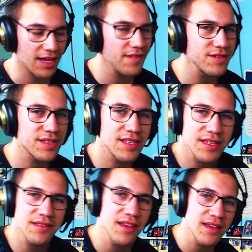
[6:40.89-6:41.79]
I haven't
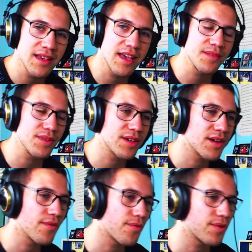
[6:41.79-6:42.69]
seen anybody
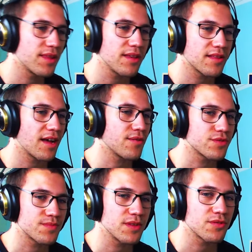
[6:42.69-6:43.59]
cover really
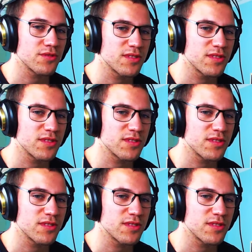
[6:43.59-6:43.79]
Aerosmith,